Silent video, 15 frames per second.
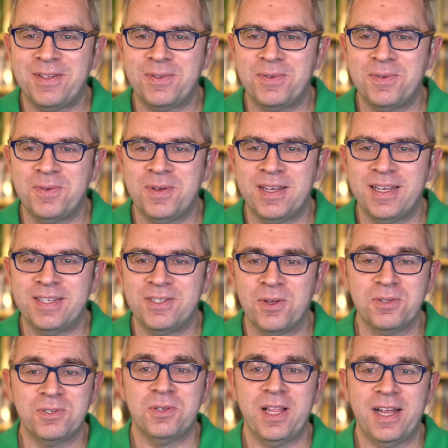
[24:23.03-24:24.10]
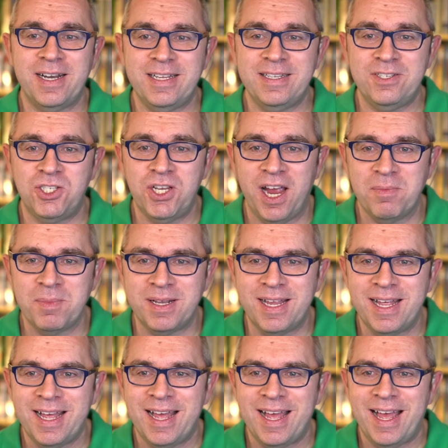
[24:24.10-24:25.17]
who is also learning
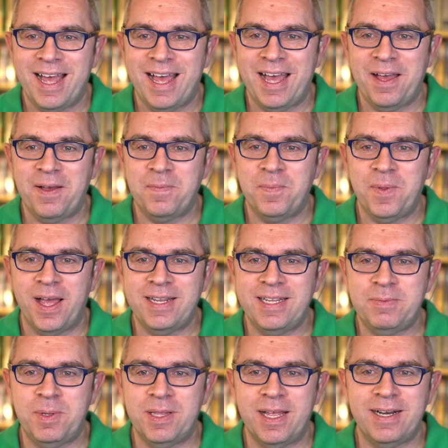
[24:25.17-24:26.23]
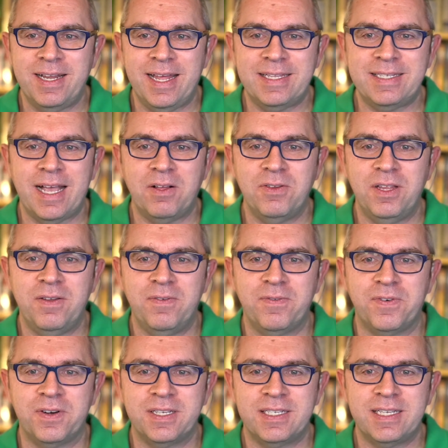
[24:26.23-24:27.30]
German, and he's been learning Italian
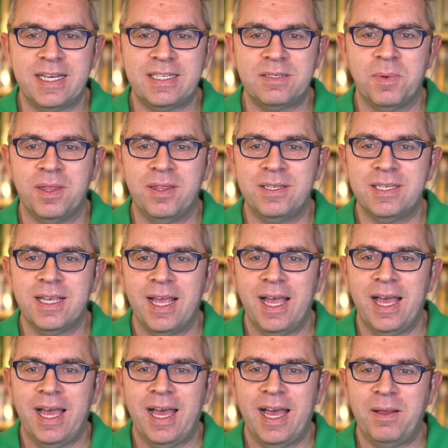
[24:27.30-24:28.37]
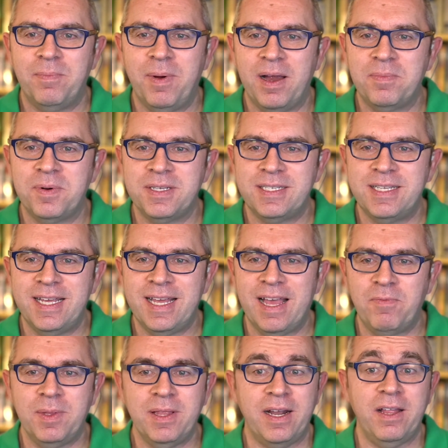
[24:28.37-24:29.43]
for 6 months. And Barbara's
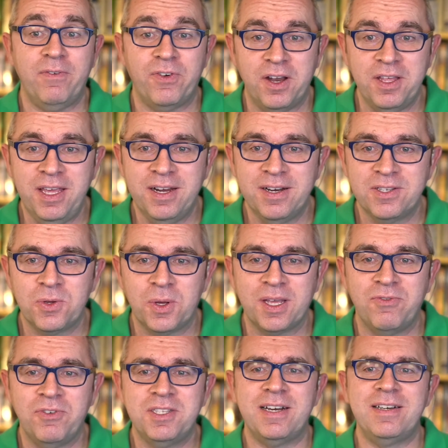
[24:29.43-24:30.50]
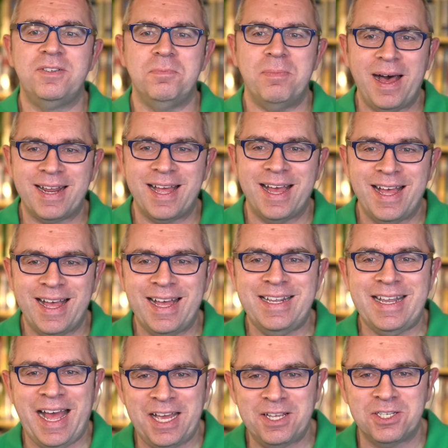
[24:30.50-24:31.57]
saying, have been learning for a year, so I can return to Barga
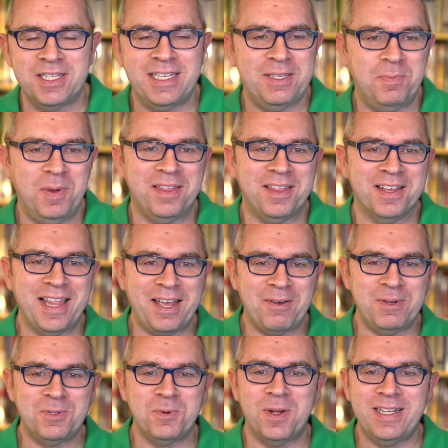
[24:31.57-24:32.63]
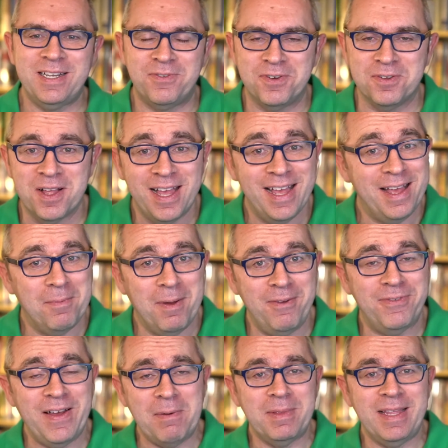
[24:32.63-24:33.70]
and actually speak the language. Wonderful.
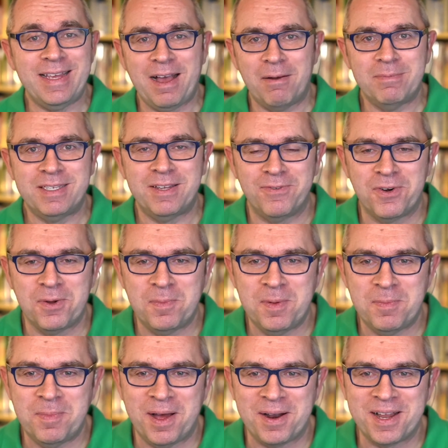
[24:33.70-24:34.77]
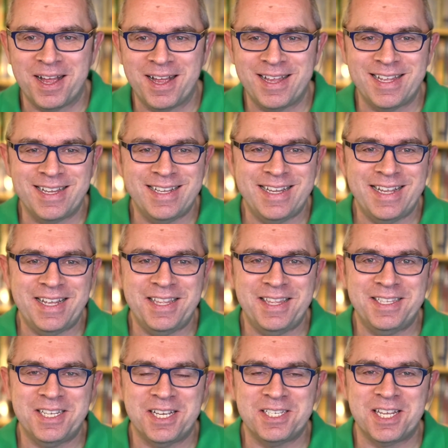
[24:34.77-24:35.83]
My family comes from Barga
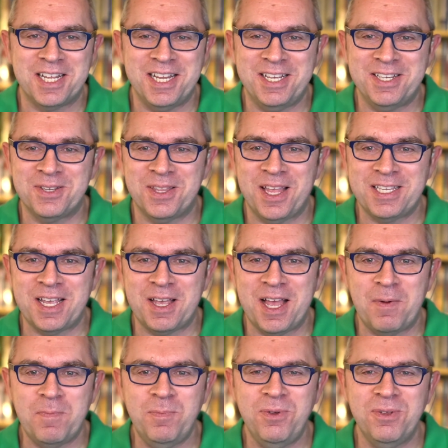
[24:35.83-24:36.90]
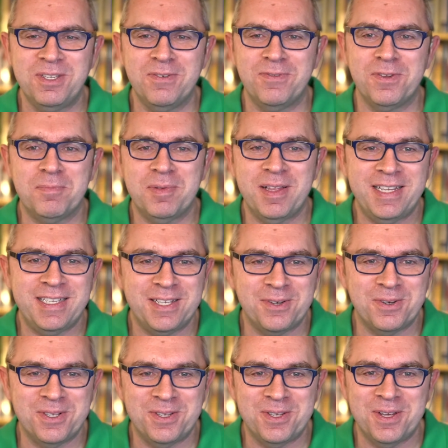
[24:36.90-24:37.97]
in Tuscany, so that's a beautiful place
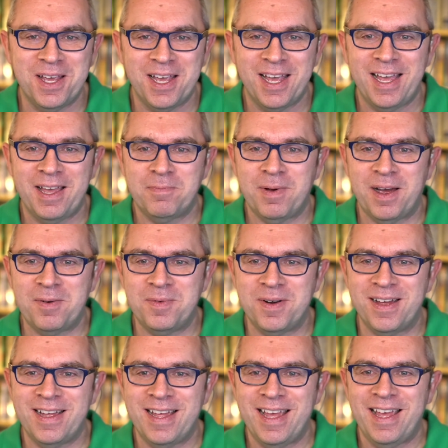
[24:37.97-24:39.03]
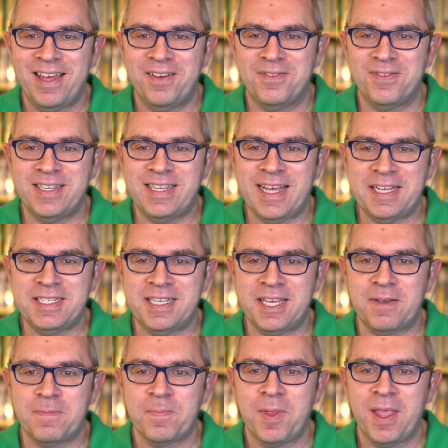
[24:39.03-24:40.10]
to go to, Barbara.
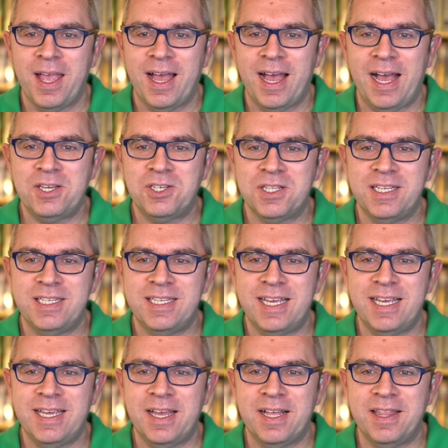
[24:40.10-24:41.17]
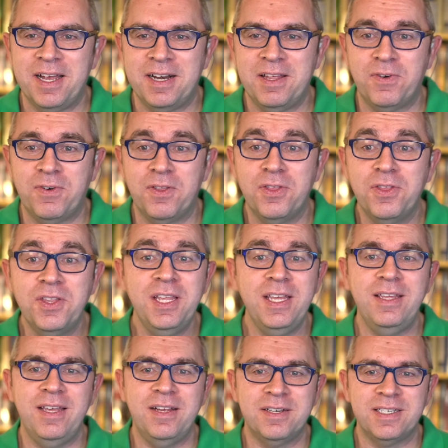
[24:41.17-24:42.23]
Fantastic. Ashley's saying, learning for 3
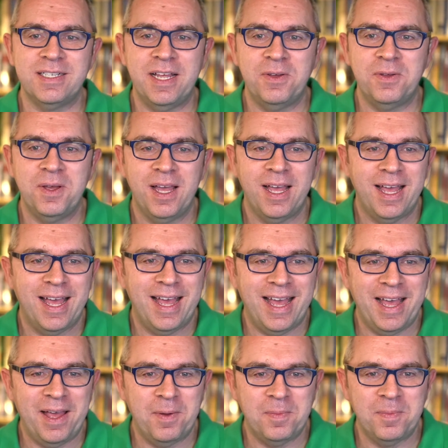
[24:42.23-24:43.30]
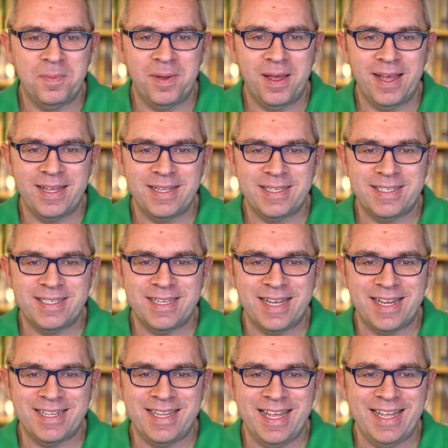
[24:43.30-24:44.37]
years now,
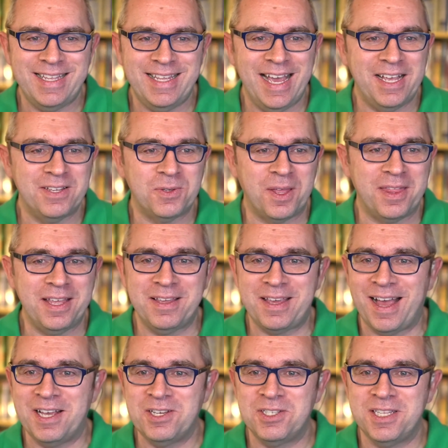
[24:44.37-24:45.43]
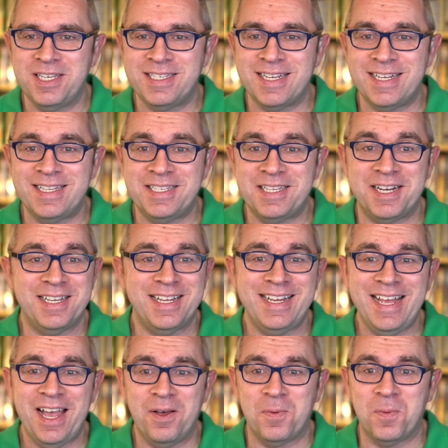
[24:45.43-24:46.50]
Sardinia. So I think Ashley's in
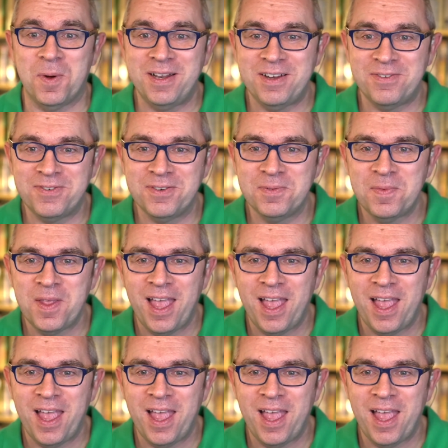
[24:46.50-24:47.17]
Sardinia. Wonderful.